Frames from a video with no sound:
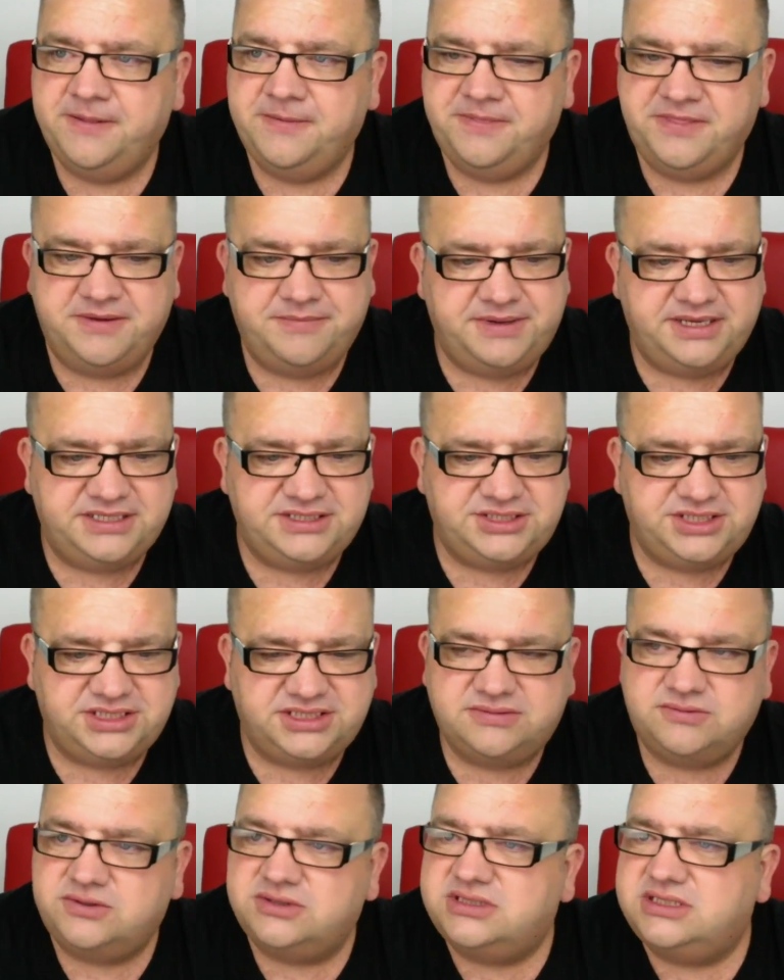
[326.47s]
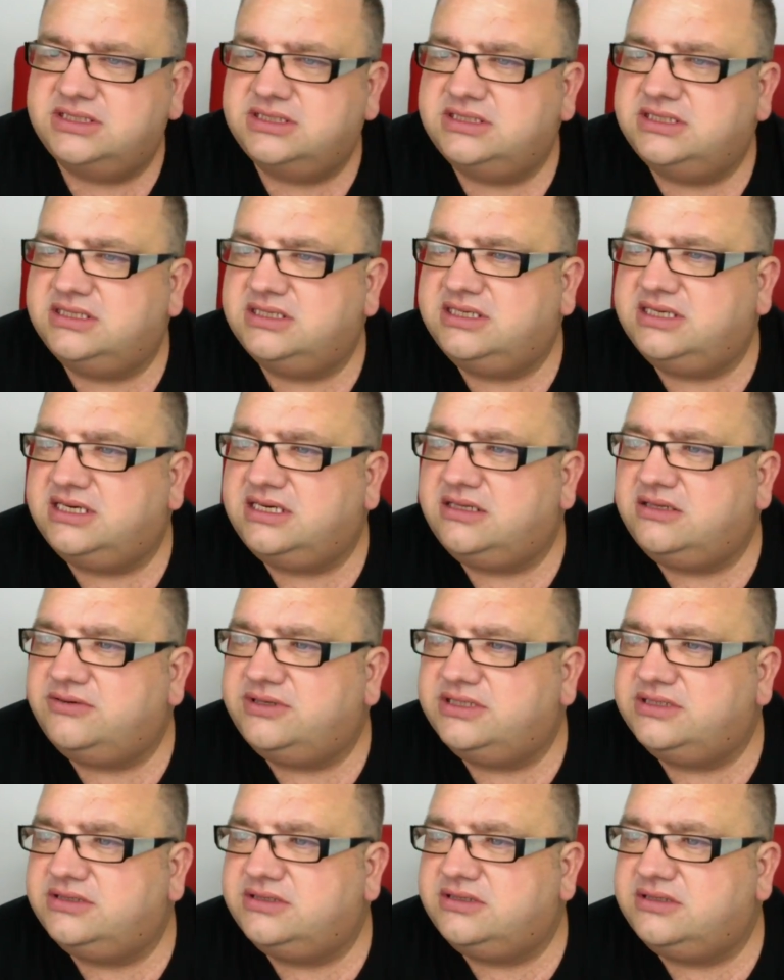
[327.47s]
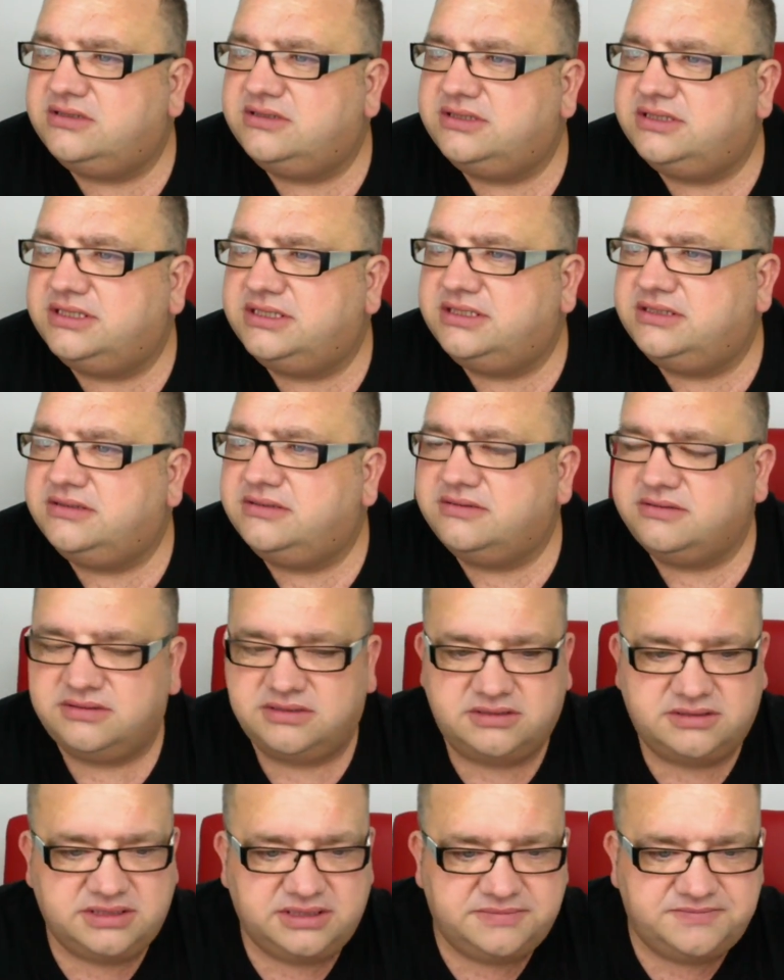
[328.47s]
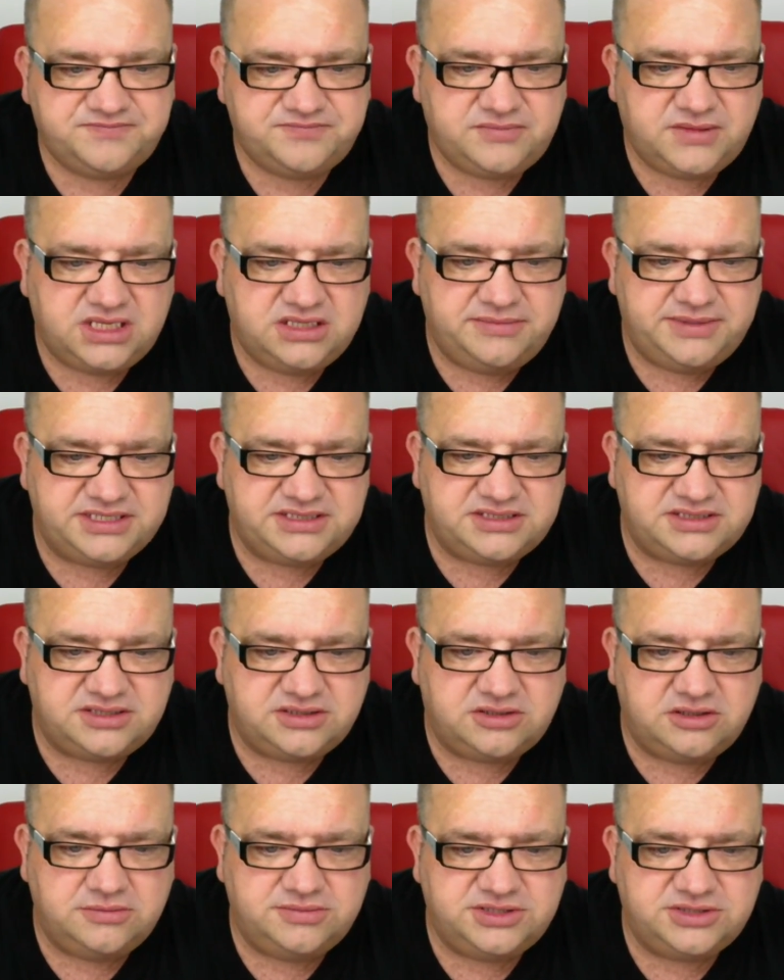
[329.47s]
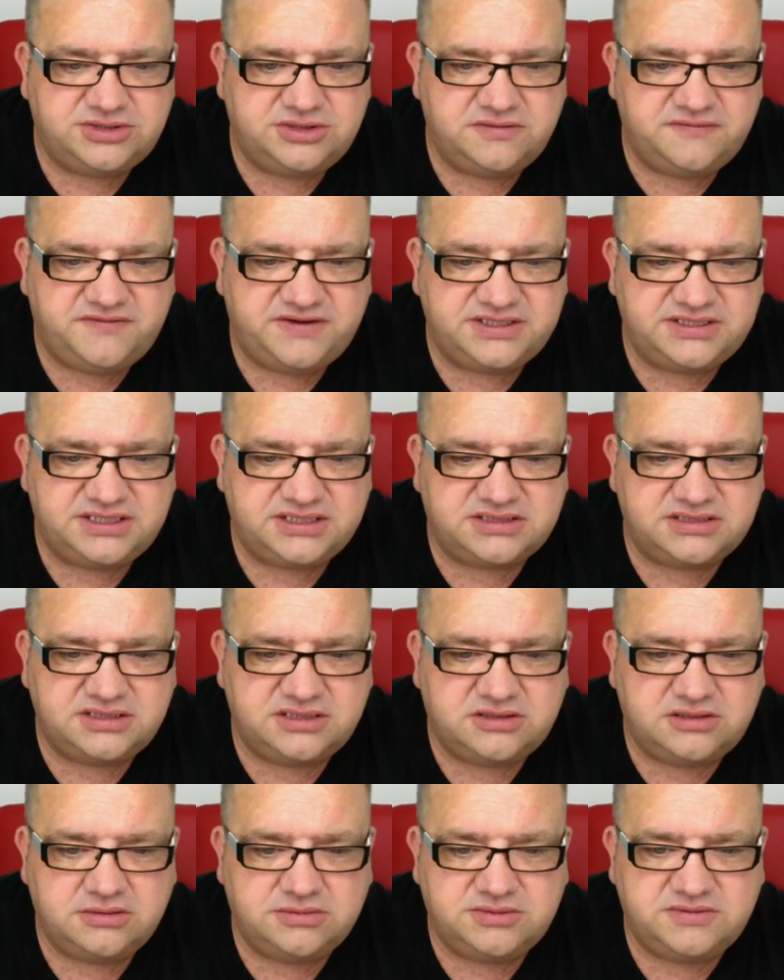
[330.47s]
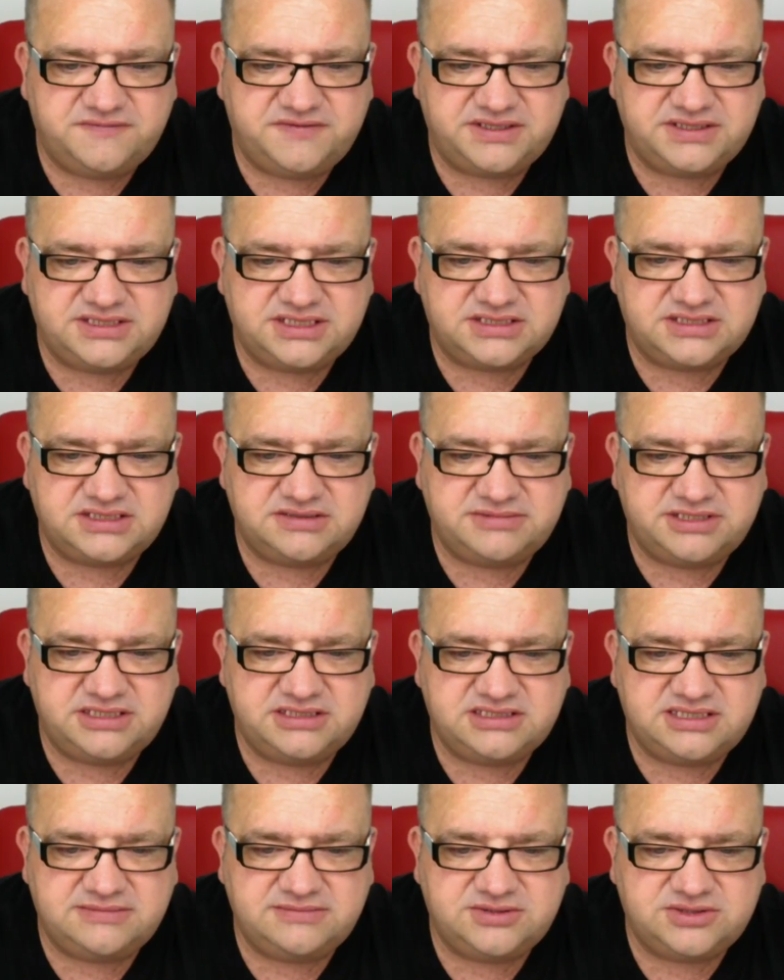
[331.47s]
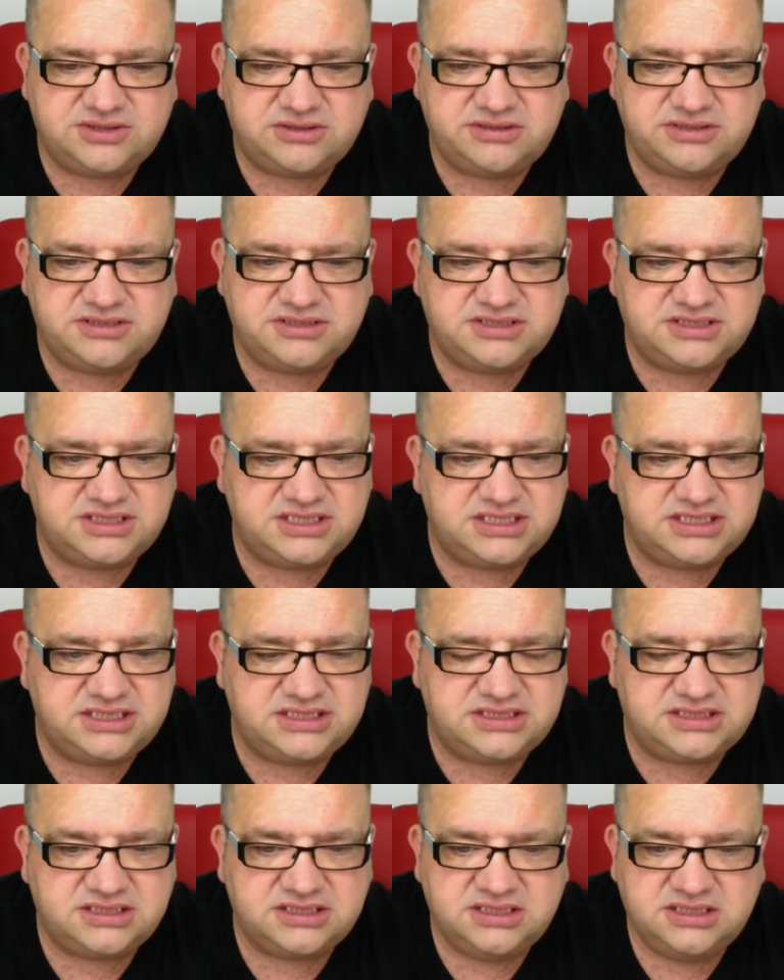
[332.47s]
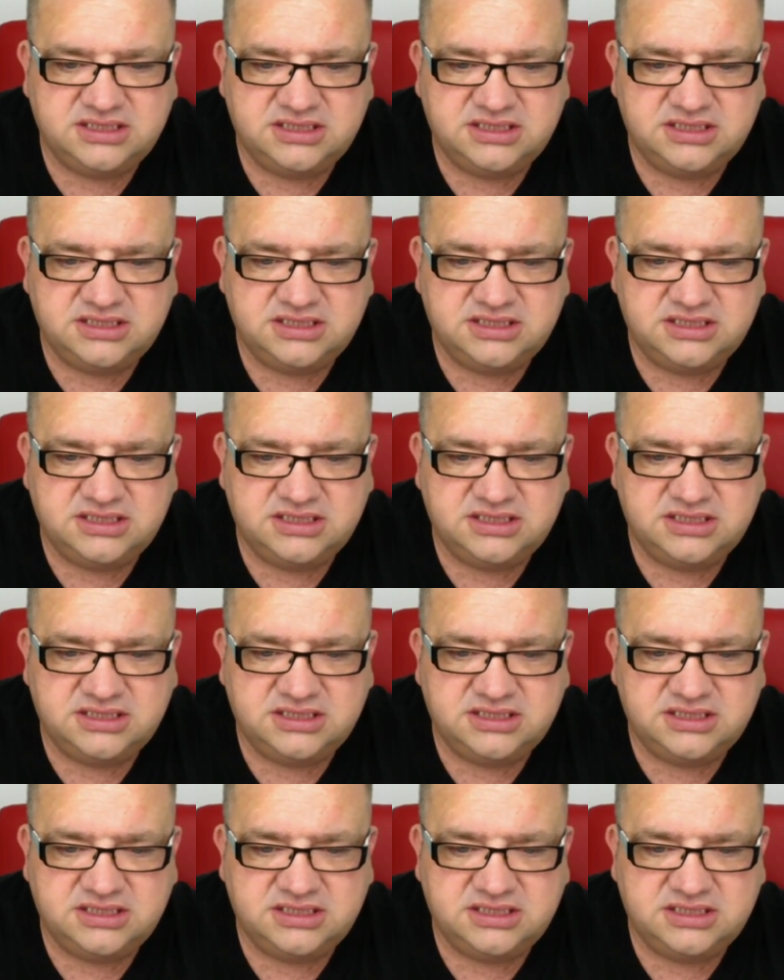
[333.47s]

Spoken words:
The Manchester... What's that say? Carlo Ancelotti. Oh, yeah. The Manchester clubs are two fantastic clubs with fantastic managers. I'm sorry to say this.